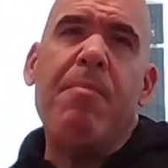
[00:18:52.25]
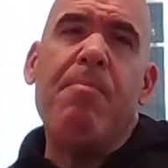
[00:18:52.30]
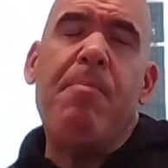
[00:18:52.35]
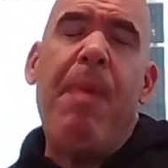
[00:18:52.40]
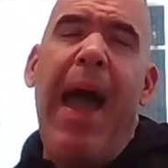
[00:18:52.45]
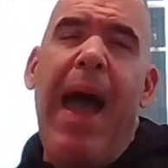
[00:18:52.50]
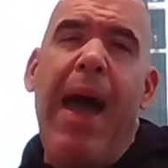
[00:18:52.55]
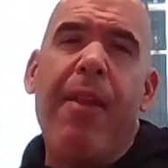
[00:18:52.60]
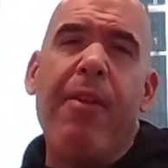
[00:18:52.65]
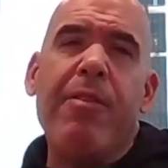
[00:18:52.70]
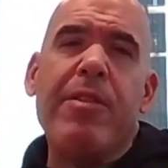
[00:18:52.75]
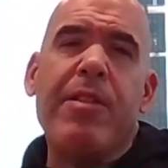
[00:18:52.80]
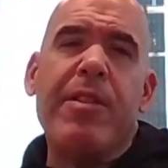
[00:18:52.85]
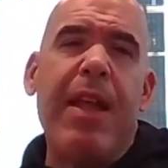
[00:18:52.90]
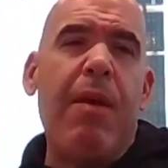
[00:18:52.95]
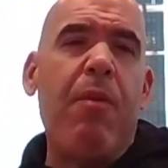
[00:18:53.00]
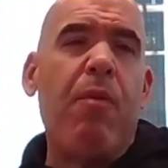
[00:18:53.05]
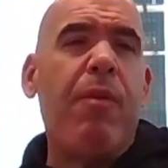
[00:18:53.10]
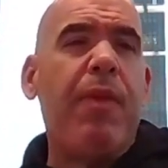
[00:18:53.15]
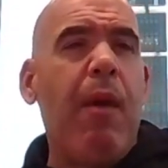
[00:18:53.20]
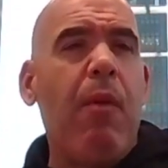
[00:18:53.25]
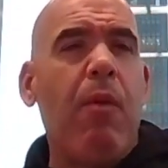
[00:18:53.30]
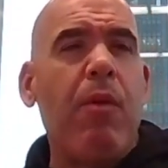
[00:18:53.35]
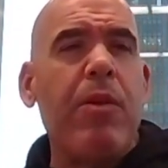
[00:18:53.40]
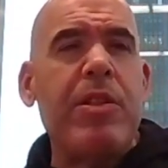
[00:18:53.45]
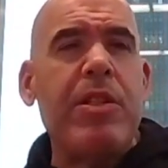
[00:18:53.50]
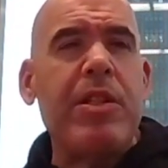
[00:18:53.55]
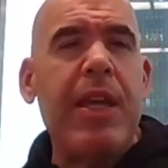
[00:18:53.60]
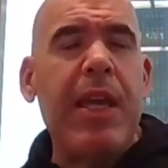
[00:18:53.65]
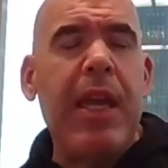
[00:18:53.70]
patterns that
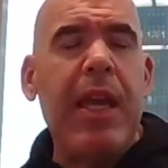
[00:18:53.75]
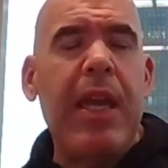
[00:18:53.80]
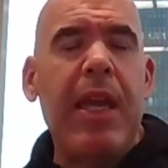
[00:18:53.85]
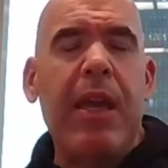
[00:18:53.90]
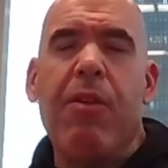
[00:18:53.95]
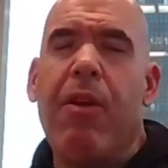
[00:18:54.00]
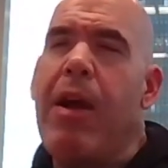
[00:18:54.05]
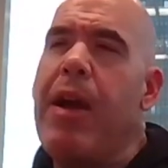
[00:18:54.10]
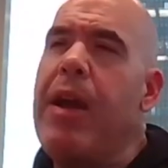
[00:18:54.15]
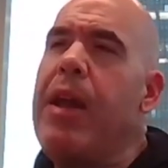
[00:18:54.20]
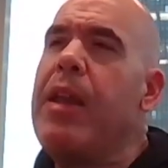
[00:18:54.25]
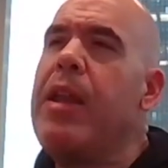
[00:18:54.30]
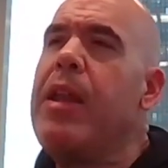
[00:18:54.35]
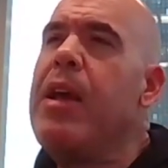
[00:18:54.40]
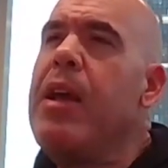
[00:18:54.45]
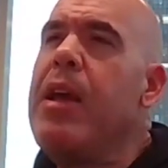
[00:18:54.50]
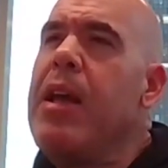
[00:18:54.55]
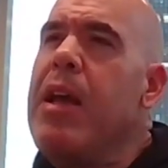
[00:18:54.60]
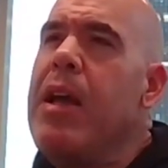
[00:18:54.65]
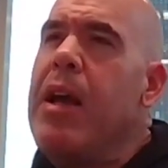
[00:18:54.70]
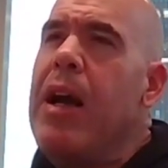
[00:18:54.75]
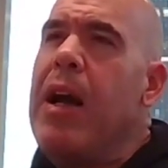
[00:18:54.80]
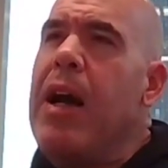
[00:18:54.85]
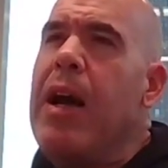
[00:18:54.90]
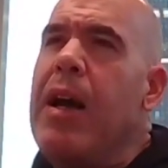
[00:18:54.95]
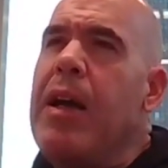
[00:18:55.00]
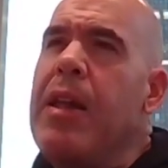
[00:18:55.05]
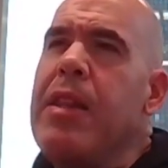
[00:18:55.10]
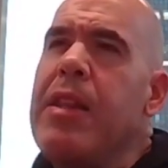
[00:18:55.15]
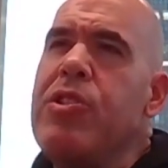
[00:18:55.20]
we're seeing, right?
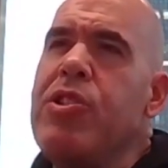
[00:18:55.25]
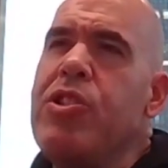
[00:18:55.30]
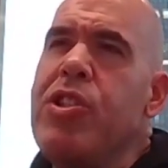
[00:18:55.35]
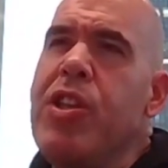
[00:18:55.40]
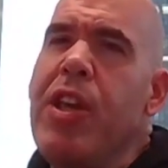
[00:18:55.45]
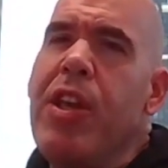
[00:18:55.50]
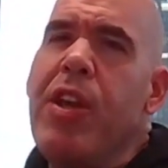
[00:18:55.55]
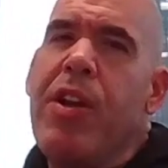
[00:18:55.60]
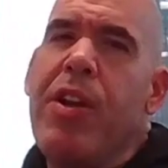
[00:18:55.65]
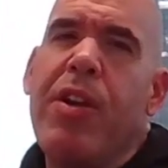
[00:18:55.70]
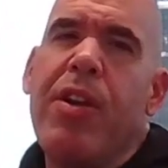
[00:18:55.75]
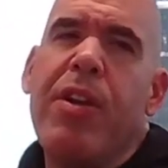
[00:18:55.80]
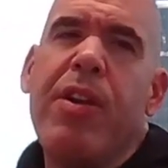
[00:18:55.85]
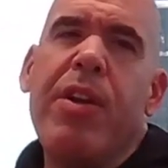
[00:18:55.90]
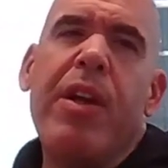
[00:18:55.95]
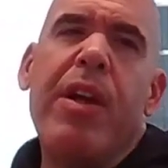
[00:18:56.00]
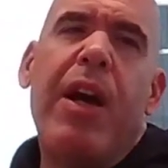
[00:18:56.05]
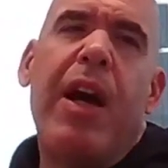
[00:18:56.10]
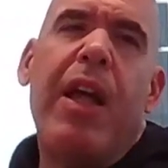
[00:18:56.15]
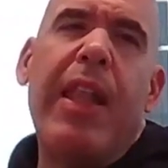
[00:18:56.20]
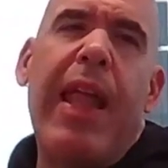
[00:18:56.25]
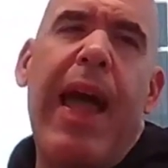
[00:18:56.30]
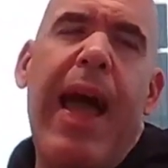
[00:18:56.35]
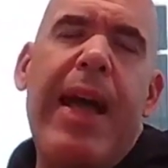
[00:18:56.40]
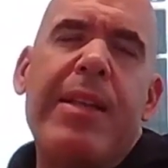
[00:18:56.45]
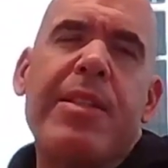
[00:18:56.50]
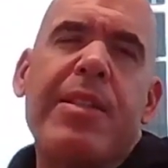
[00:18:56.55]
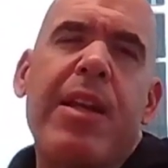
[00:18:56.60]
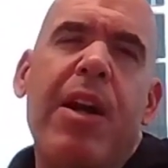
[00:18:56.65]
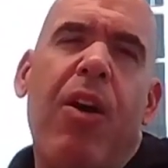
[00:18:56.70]
This year,
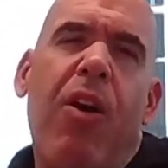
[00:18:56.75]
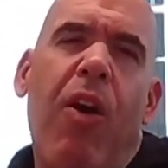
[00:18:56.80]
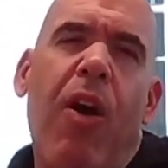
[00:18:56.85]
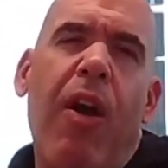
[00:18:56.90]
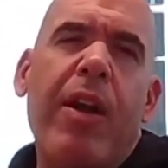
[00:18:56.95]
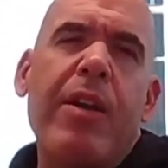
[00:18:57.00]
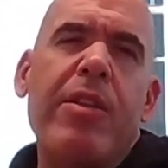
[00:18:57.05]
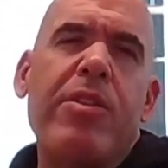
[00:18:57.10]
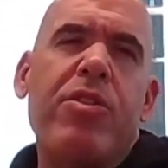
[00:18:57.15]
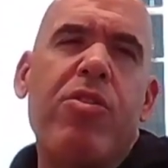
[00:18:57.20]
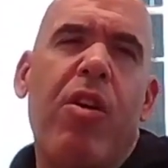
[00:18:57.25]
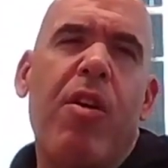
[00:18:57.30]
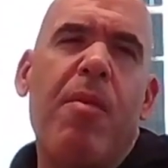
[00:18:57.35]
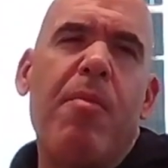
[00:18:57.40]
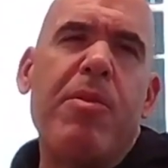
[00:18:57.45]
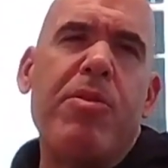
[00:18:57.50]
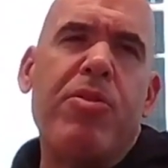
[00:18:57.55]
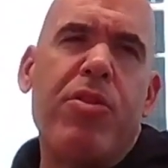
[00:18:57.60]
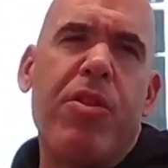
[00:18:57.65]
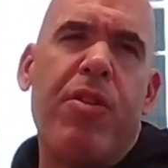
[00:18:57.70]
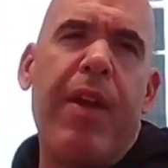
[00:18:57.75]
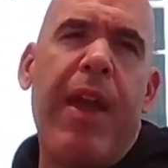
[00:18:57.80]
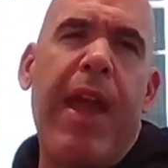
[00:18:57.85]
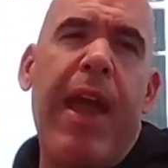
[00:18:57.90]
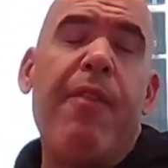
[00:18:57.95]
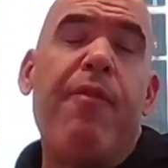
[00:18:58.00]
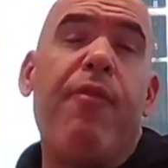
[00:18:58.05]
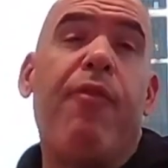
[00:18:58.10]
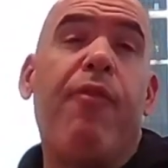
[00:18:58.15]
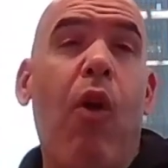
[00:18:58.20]
Alaska, Arkansas, and Missouri
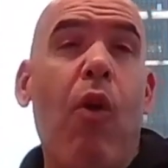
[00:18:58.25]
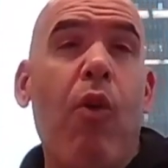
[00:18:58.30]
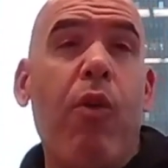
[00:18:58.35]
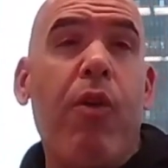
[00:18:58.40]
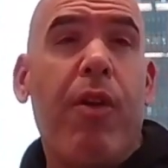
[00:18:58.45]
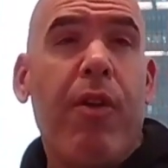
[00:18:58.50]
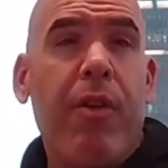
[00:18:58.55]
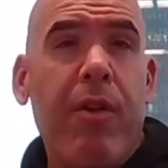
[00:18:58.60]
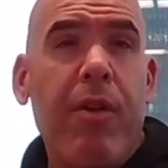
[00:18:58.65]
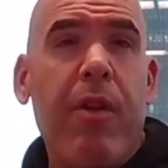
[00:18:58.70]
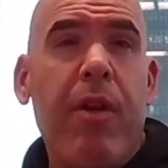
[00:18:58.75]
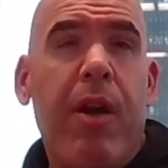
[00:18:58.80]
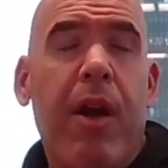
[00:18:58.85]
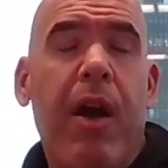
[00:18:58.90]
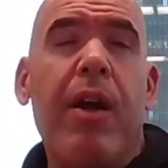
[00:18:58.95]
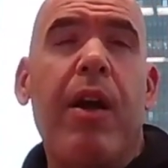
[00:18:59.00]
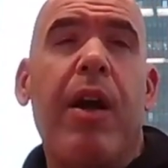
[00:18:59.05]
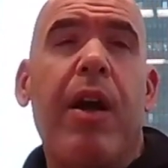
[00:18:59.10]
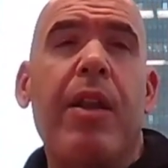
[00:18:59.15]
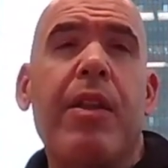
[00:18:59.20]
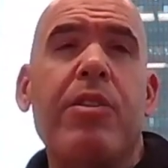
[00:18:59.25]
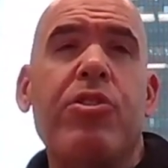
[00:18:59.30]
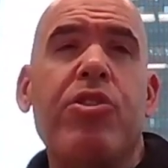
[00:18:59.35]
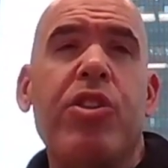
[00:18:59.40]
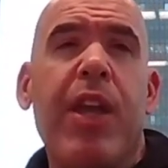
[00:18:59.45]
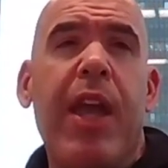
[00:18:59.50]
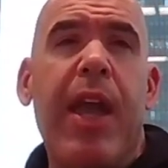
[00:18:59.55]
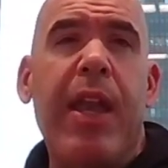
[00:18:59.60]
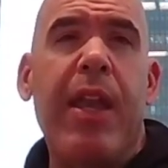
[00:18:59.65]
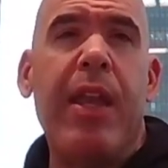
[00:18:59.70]
had voter
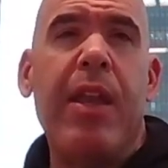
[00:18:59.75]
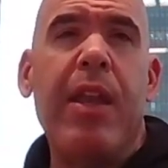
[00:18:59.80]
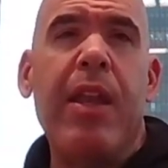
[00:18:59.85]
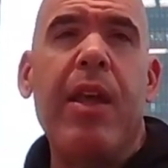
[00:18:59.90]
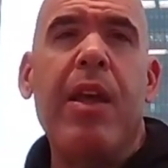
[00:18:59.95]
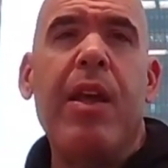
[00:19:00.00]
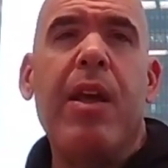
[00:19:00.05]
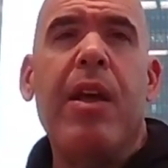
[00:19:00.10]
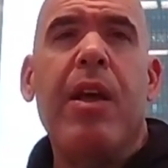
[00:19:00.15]
initiated